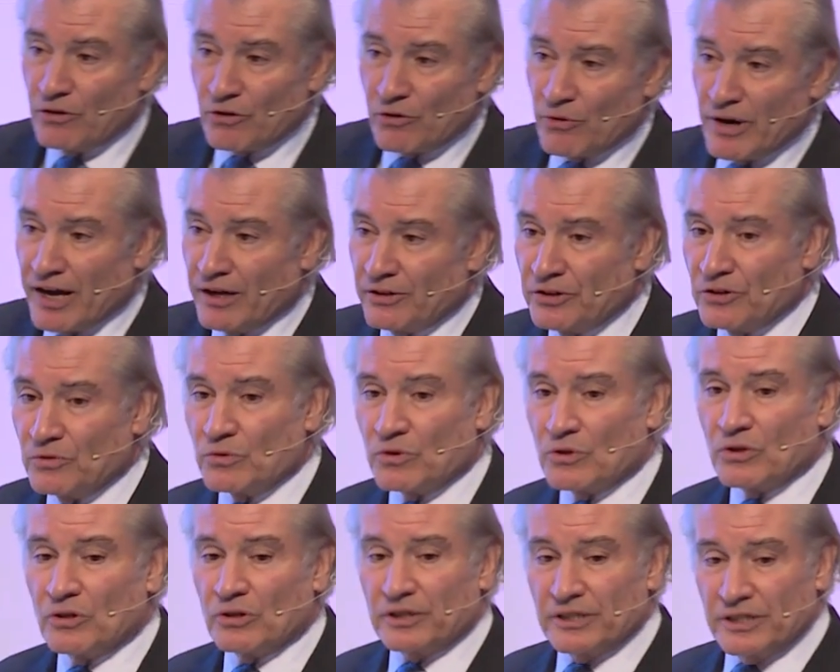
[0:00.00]
around the
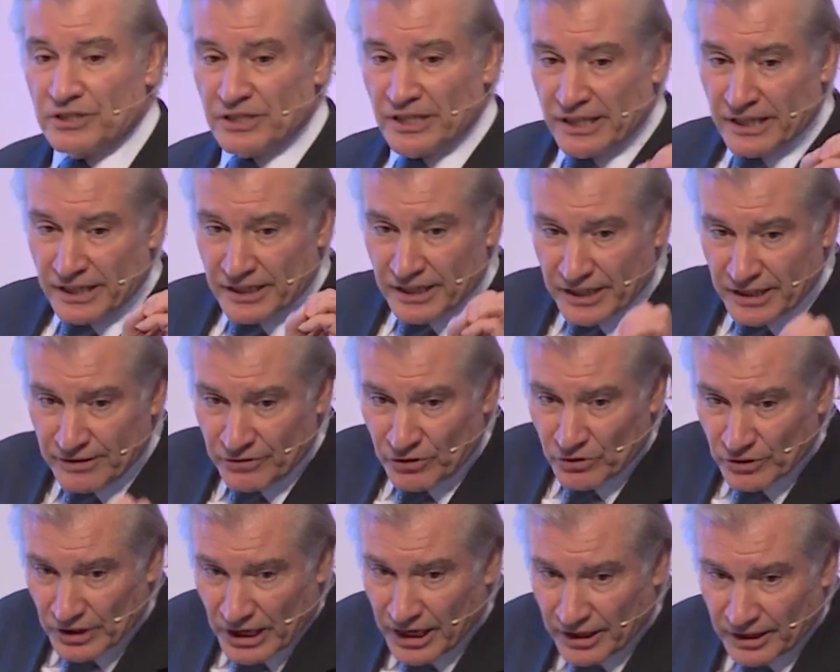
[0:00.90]
world is give you
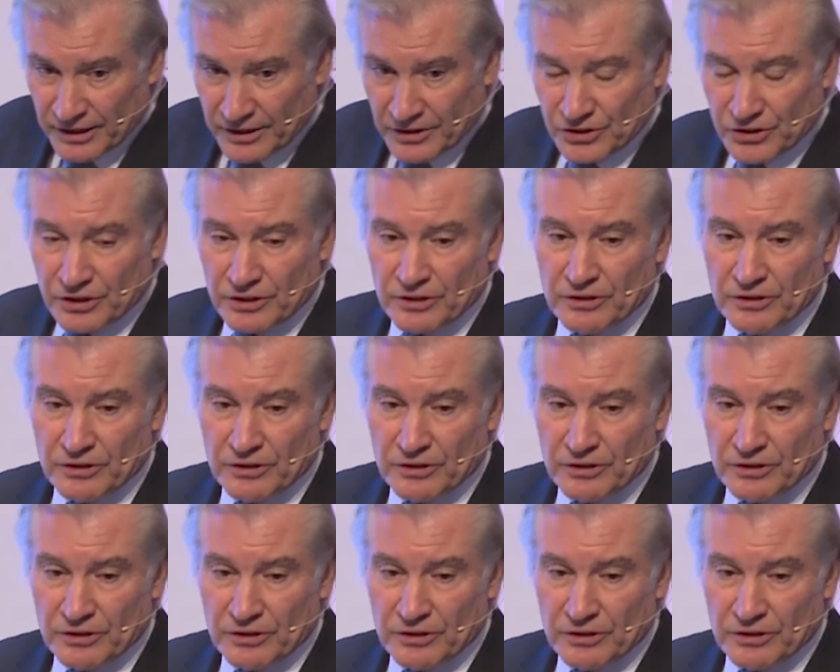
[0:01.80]
knowledge